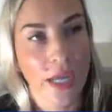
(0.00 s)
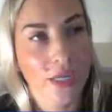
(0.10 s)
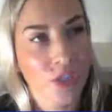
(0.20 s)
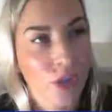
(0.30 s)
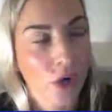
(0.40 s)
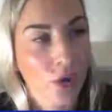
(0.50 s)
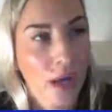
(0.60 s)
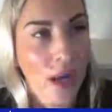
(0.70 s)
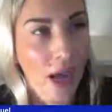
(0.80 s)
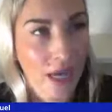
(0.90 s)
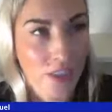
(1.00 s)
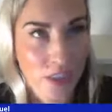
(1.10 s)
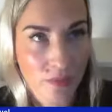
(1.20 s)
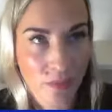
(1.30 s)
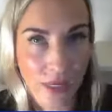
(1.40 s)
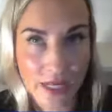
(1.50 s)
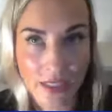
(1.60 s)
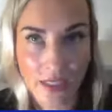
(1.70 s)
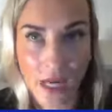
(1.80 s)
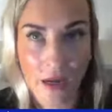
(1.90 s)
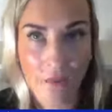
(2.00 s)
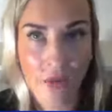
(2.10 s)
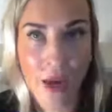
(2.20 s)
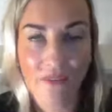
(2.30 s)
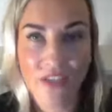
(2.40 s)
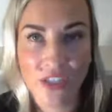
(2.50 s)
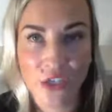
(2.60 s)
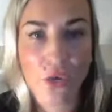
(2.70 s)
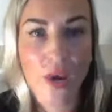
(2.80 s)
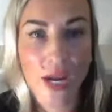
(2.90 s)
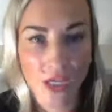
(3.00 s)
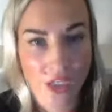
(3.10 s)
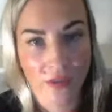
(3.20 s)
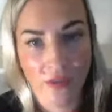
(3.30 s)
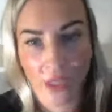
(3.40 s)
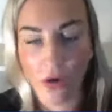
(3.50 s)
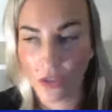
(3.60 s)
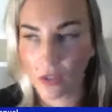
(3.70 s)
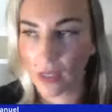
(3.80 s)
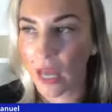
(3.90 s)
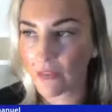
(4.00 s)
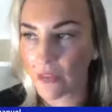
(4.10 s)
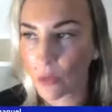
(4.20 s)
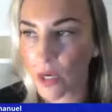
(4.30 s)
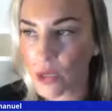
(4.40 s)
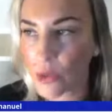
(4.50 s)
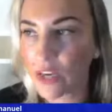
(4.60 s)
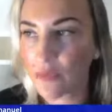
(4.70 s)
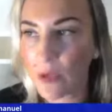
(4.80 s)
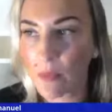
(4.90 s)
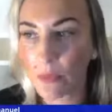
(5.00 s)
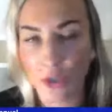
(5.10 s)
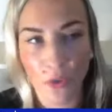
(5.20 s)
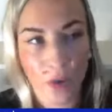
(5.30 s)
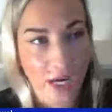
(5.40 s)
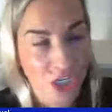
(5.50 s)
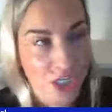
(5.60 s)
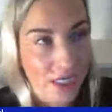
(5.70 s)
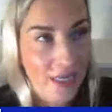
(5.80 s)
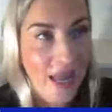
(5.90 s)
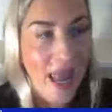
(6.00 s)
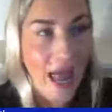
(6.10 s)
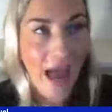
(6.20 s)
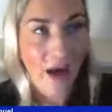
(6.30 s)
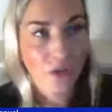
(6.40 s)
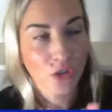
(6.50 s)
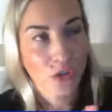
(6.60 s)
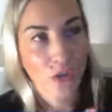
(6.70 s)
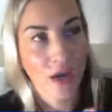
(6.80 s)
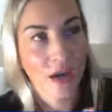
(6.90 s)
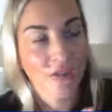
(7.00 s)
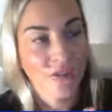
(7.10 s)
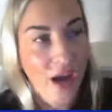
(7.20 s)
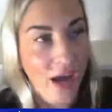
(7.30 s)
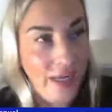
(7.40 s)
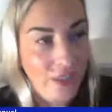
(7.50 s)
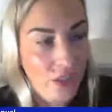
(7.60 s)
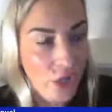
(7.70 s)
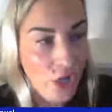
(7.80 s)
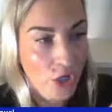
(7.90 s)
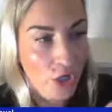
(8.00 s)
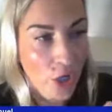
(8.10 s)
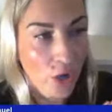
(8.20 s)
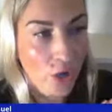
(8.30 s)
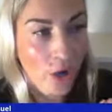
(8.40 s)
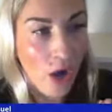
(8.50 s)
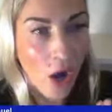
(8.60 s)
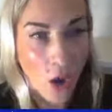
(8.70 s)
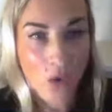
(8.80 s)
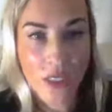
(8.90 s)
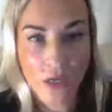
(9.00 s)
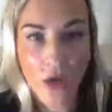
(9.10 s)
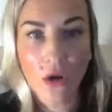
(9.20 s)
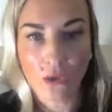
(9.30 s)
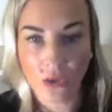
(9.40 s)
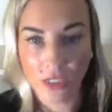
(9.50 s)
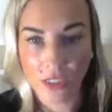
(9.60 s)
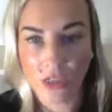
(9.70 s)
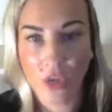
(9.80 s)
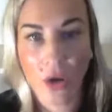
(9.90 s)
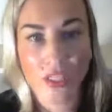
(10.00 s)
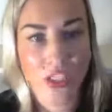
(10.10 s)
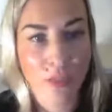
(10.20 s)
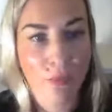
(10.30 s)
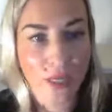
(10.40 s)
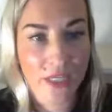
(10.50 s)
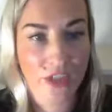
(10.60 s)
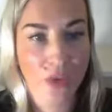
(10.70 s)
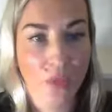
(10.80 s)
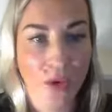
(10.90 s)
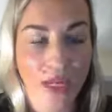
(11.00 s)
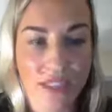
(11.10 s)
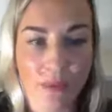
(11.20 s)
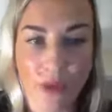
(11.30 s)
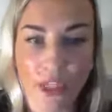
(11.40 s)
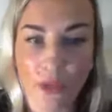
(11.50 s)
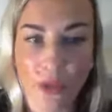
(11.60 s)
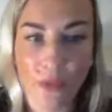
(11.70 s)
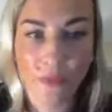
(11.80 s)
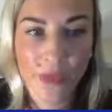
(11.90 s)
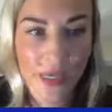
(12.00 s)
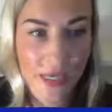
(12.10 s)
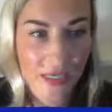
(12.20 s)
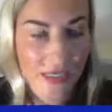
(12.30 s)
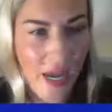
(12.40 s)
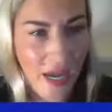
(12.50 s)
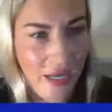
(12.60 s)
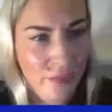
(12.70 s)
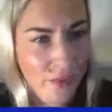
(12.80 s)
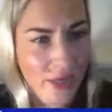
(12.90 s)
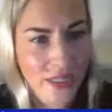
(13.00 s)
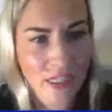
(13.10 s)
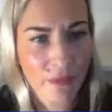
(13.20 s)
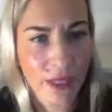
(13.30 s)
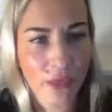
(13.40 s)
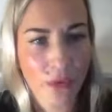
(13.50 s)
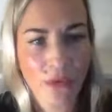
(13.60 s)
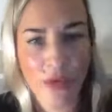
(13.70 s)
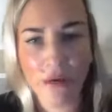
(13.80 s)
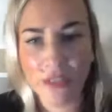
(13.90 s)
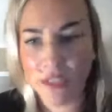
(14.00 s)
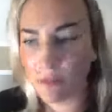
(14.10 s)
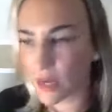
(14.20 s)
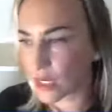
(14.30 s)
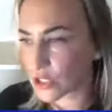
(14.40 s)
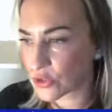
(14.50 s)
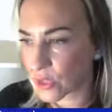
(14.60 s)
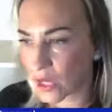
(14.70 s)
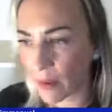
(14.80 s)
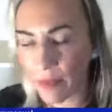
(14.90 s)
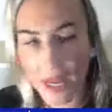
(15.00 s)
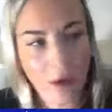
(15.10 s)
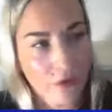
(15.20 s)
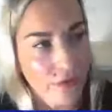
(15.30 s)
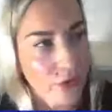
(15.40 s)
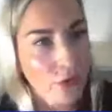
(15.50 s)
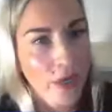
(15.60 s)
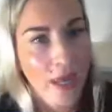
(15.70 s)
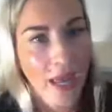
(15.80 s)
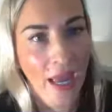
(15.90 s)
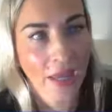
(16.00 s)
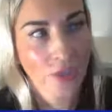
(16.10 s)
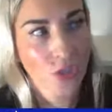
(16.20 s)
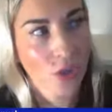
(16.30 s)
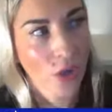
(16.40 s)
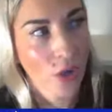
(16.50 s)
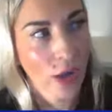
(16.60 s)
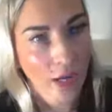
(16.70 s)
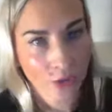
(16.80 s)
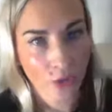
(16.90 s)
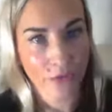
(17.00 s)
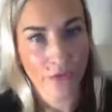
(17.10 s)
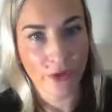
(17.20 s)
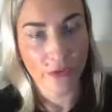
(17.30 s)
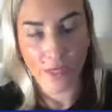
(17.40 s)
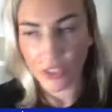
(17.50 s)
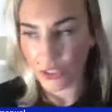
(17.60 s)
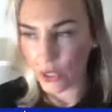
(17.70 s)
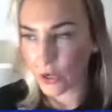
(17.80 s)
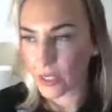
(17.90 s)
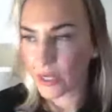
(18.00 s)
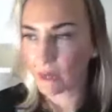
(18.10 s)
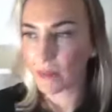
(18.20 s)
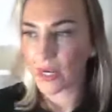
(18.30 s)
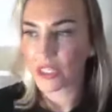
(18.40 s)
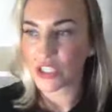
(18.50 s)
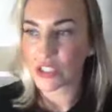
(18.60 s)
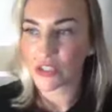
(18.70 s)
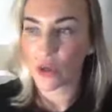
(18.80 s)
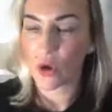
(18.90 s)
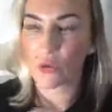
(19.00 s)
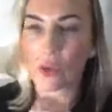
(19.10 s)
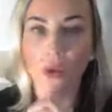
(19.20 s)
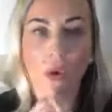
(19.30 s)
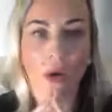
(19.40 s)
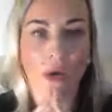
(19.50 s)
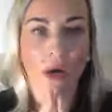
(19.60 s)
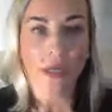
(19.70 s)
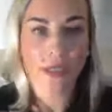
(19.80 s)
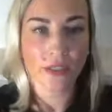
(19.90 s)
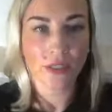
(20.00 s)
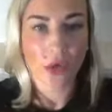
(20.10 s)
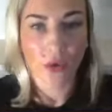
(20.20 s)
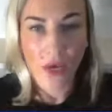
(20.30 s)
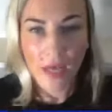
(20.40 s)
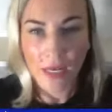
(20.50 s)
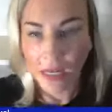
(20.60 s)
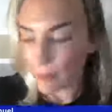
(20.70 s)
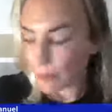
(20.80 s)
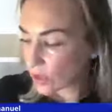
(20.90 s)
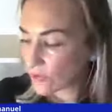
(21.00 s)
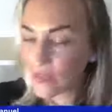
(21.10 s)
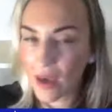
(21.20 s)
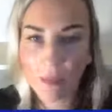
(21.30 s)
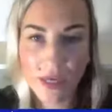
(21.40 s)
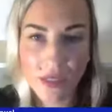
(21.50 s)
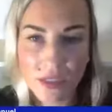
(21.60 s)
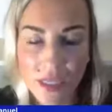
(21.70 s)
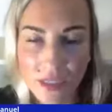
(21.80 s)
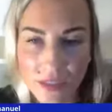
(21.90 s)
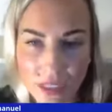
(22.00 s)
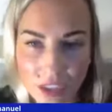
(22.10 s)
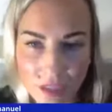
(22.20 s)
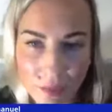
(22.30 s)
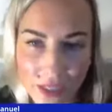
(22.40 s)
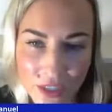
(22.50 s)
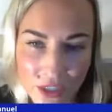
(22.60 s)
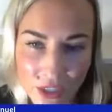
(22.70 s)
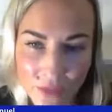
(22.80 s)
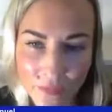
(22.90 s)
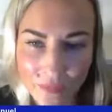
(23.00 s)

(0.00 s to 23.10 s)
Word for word: And so I just bless um, you have this direction thing on your life and where you give people direction how to uh, find, you know, Holy Ghost. And so I just bless you, praise Emmanuel. Yeah, and praise Emmanuel, there is a ministry coming out of you. And so I don't know if you've already started it, but I just saw the Lord on it. And so let me know if that makes sense. I just bless you.